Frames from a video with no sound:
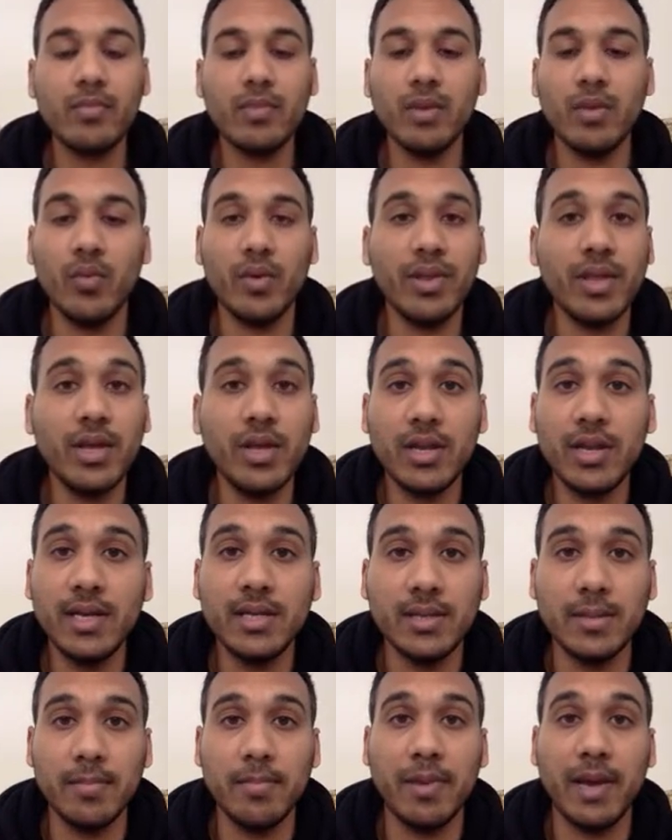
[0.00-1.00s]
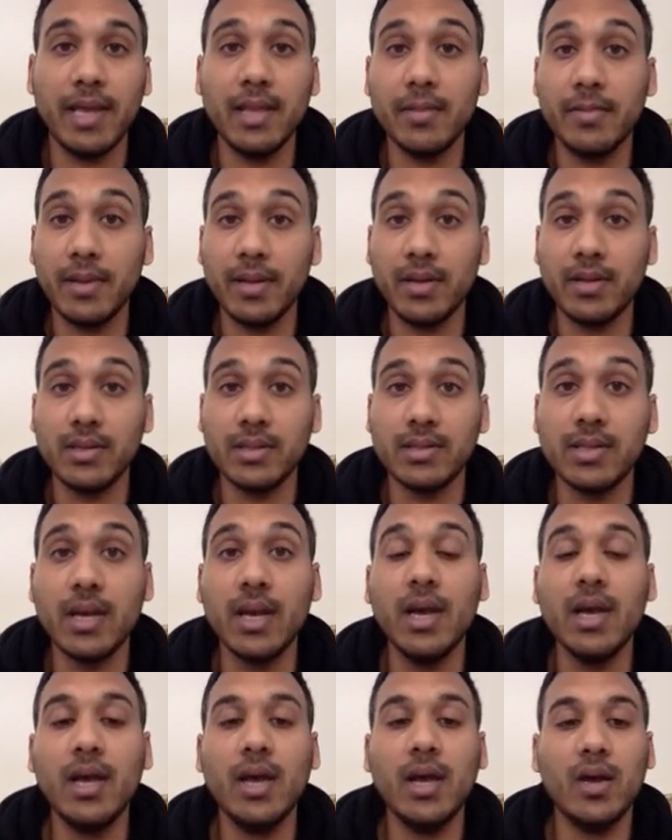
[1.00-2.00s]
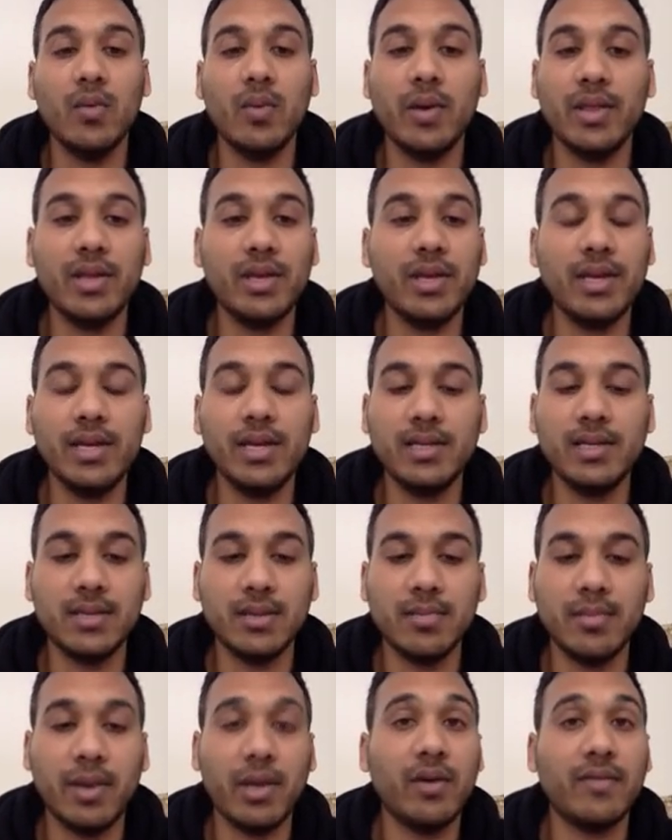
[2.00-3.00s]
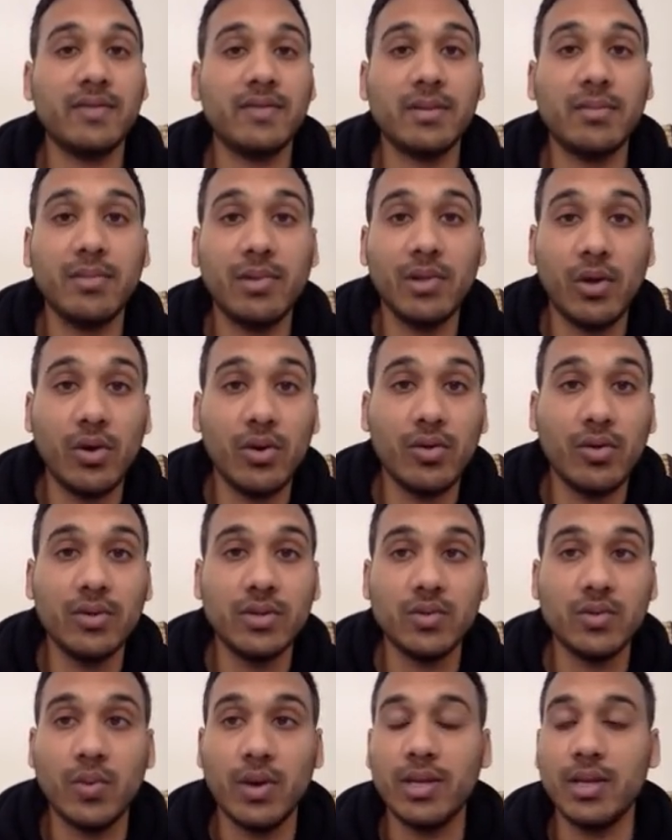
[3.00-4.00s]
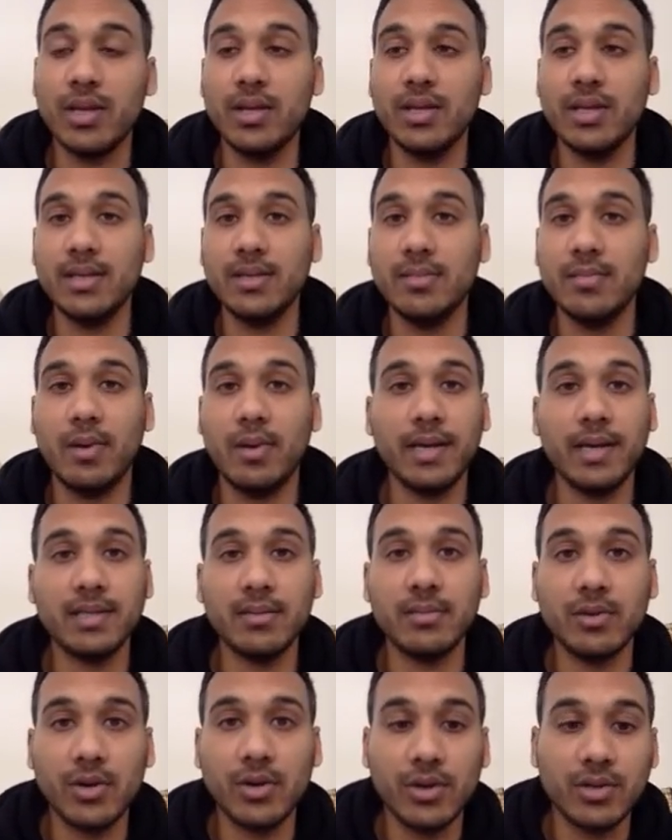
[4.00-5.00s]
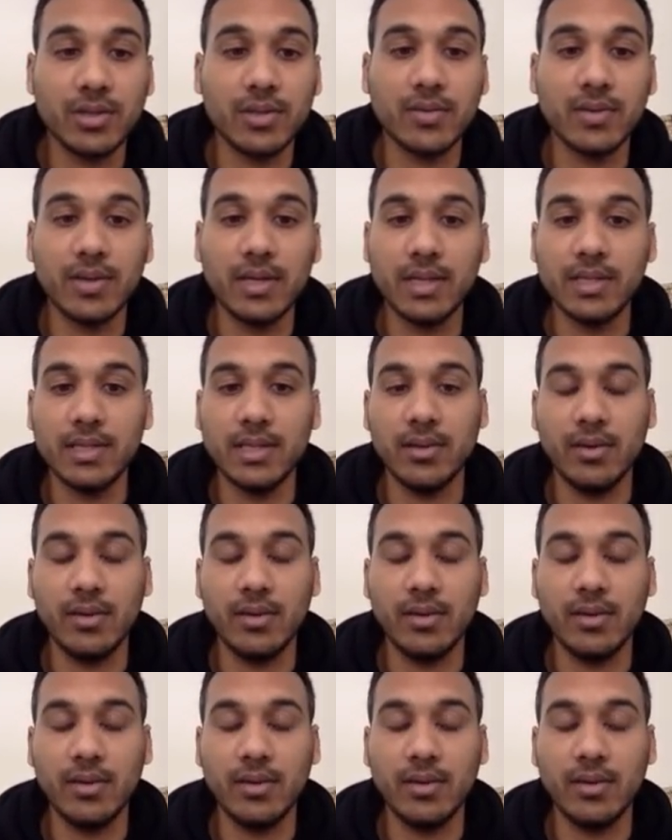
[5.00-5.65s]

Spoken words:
Whether you need to pay the bills, whether you need to pay off some loans, whether you need to buy some groceries and you're